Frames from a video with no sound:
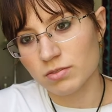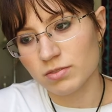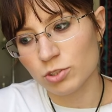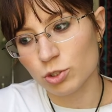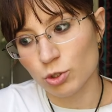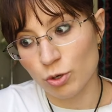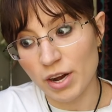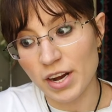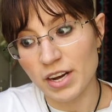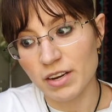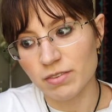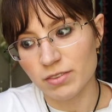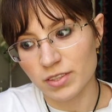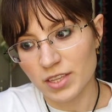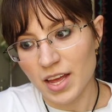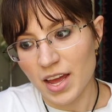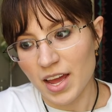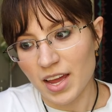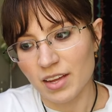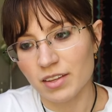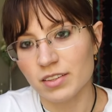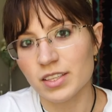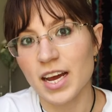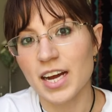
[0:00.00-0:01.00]
creative
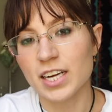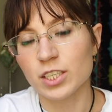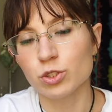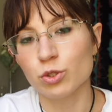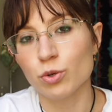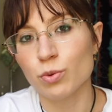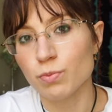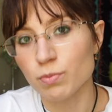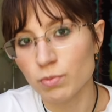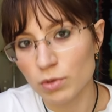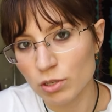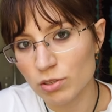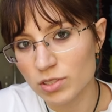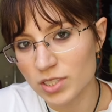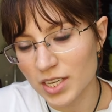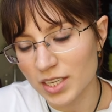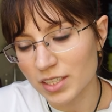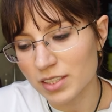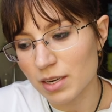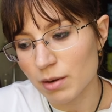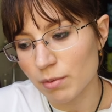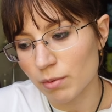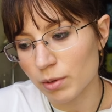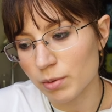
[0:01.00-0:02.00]
thing, the actual
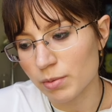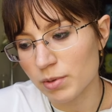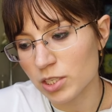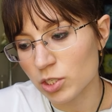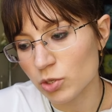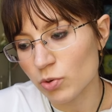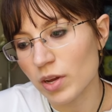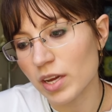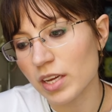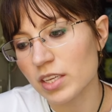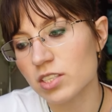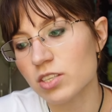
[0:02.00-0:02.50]
music that I'm going to be doing.